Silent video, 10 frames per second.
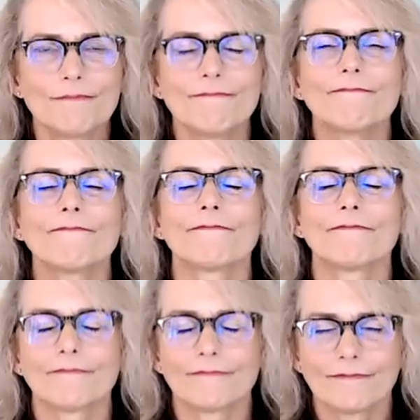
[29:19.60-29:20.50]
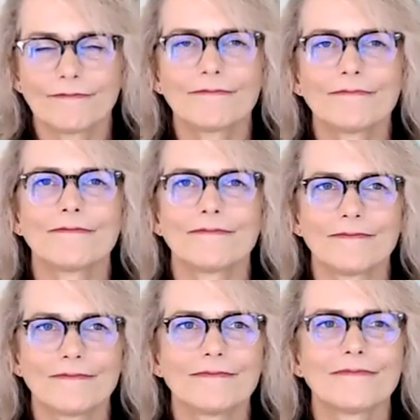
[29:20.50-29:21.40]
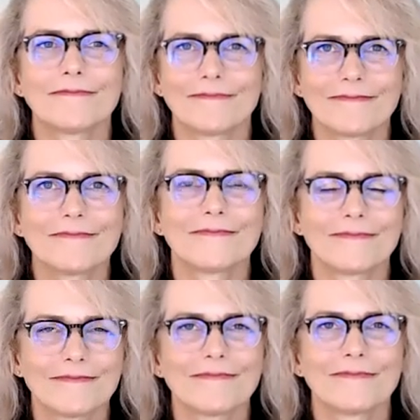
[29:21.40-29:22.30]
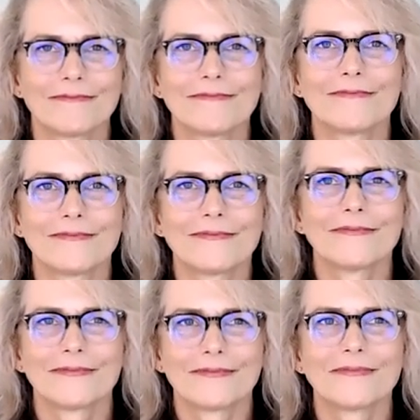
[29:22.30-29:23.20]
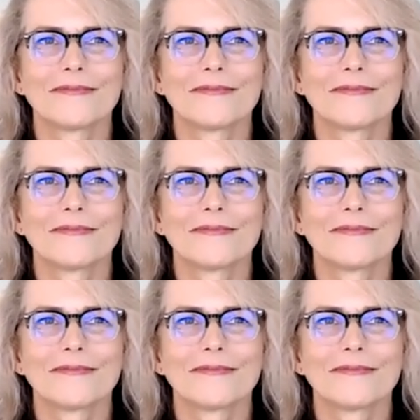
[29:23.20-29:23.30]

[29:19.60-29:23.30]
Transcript: through the day, which actually makes them worse. So that